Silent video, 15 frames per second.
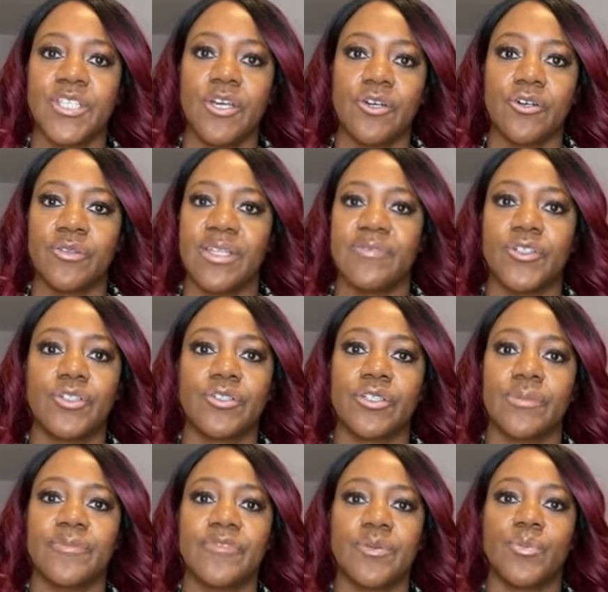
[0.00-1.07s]
or they've all
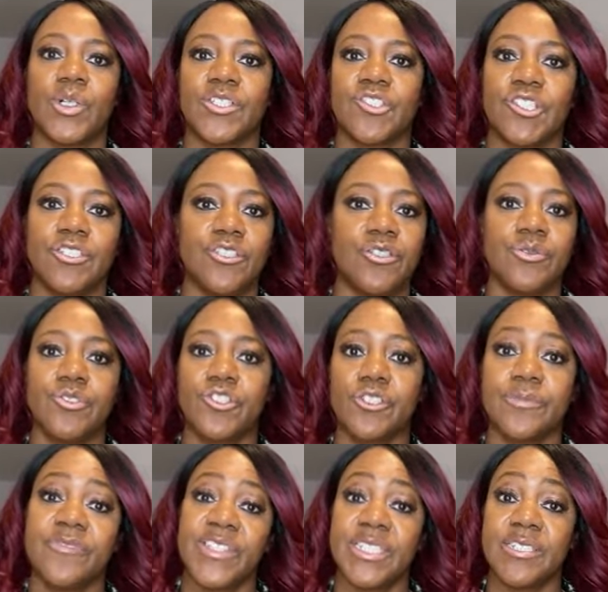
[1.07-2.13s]
come from watching YouTube
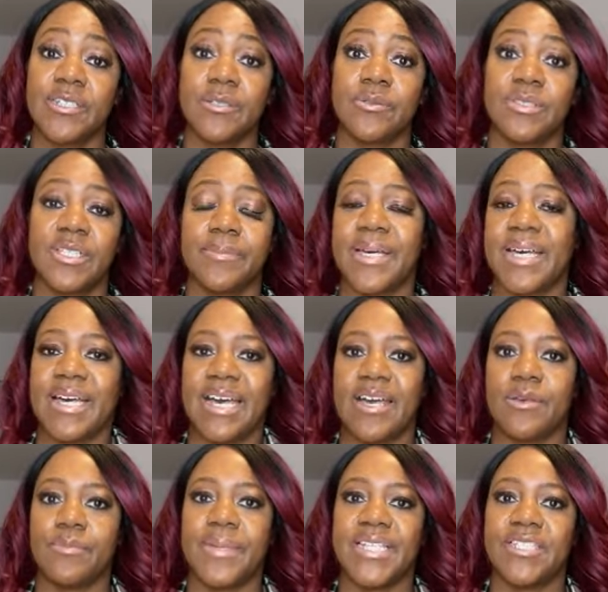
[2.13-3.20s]
videos about how
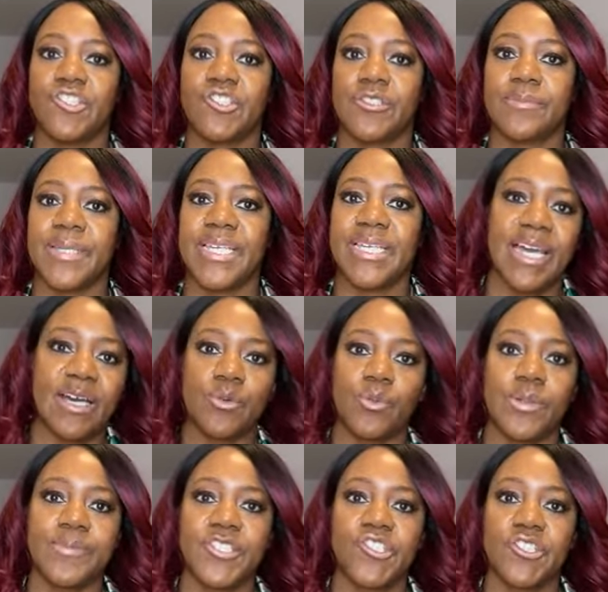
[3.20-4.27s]
men should be, how
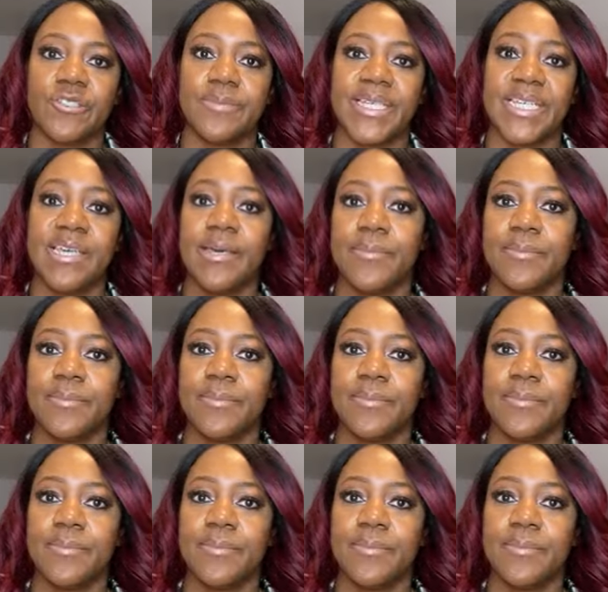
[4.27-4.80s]
women should be.